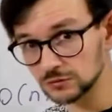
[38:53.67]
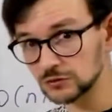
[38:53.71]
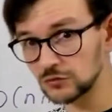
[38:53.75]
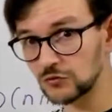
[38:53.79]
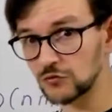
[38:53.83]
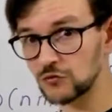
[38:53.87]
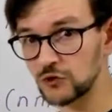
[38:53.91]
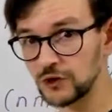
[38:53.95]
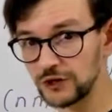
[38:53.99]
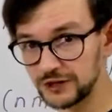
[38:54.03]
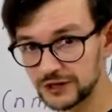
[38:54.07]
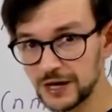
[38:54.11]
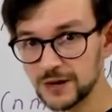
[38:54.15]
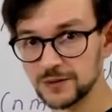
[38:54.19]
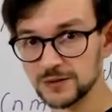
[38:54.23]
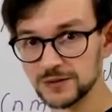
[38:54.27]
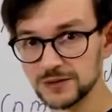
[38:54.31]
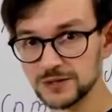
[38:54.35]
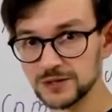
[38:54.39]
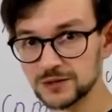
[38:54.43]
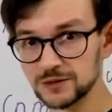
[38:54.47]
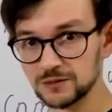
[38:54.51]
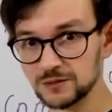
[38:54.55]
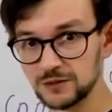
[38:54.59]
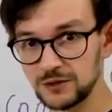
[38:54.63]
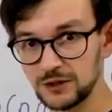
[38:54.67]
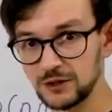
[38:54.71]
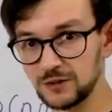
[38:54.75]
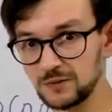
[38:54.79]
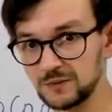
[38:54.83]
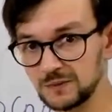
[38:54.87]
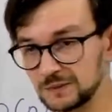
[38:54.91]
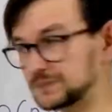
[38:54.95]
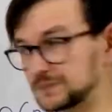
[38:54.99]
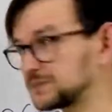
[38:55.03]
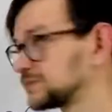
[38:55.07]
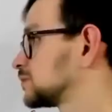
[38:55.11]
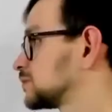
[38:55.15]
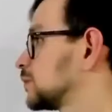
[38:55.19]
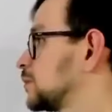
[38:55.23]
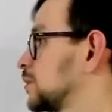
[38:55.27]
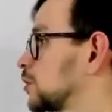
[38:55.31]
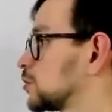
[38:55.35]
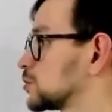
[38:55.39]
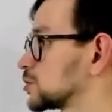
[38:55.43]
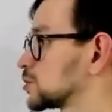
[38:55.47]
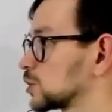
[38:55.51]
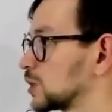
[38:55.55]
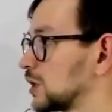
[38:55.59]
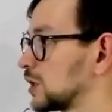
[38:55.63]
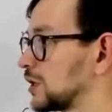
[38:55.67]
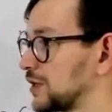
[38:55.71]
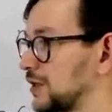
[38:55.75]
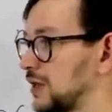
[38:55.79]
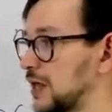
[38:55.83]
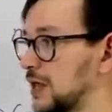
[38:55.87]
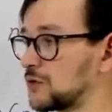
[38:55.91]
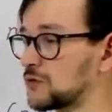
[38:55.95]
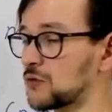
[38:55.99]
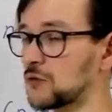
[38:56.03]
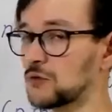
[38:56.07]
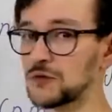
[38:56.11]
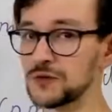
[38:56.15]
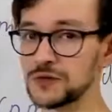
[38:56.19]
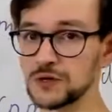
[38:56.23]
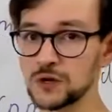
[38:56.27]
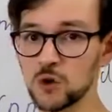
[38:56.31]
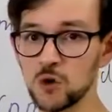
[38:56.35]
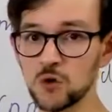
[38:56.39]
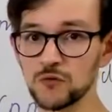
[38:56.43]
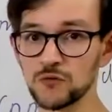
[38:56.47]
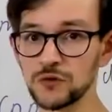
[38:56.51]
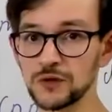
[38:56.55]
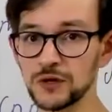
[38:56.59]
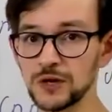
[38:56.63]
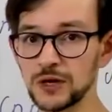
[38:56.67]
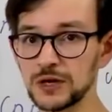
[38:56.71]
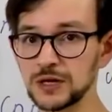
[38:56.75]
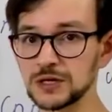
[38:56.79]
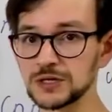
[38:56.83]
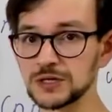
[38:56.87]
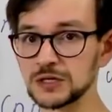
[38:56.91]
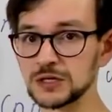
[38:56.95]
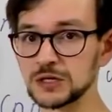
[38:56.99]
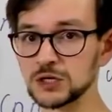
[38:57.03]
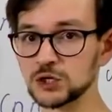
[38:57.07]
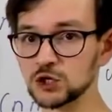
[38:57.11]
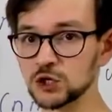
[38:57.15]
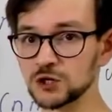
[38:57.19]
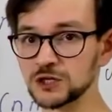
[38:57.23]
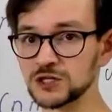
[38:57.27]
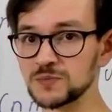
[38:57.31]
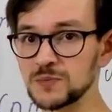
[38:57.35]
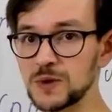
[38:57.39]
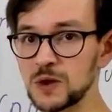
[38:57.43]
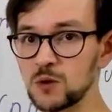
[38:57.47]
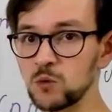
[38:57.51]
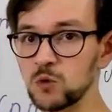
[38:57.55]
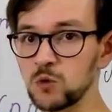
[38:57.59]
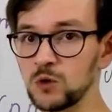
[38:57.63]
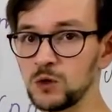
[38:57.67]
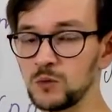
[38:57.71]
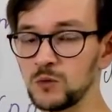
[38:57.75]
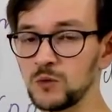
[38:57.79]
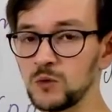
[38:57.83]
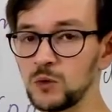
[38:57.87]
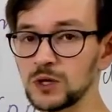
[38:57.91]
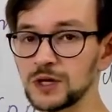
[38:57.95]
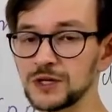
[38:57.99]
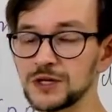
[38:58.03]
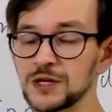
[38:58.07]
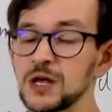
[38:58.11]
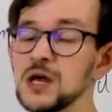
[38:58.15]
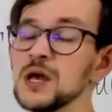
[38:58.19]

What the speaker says: 3 times, because the length of the short path will